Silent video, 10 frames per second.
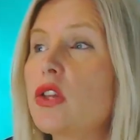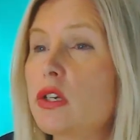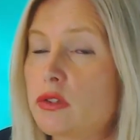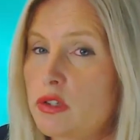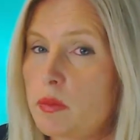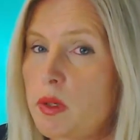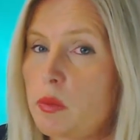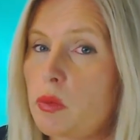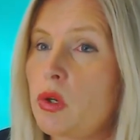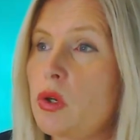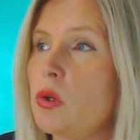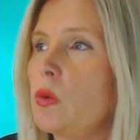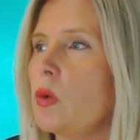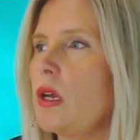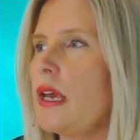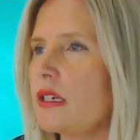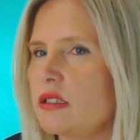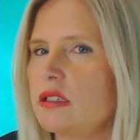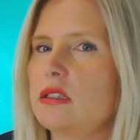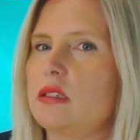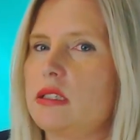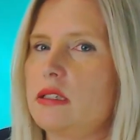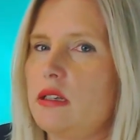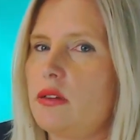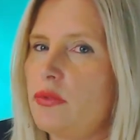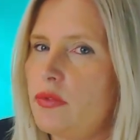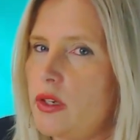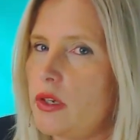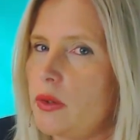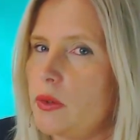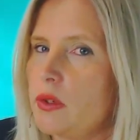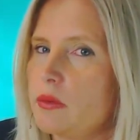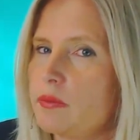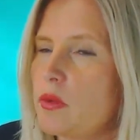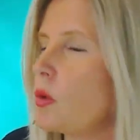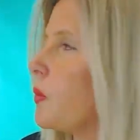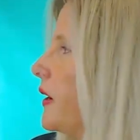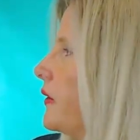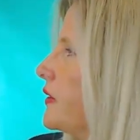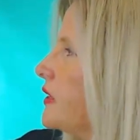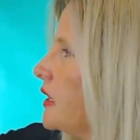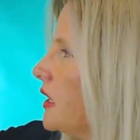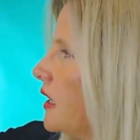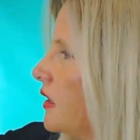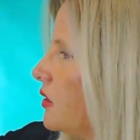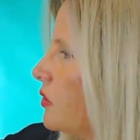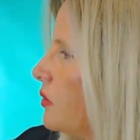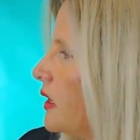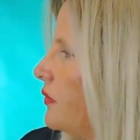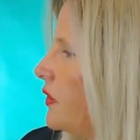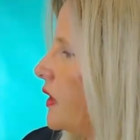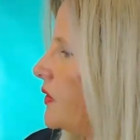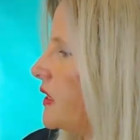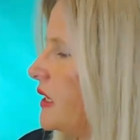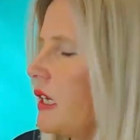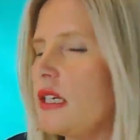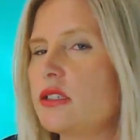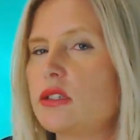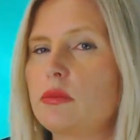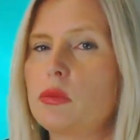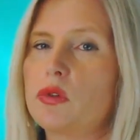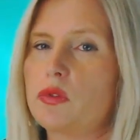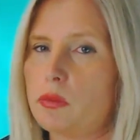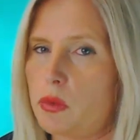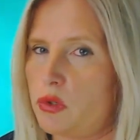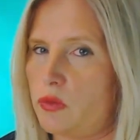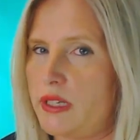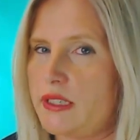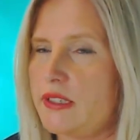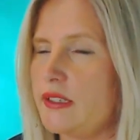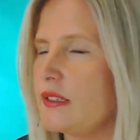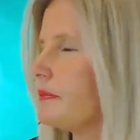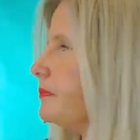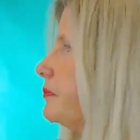those are the people who exercise that flow, whereas the 3, 5s and the 8s are more of the moderators.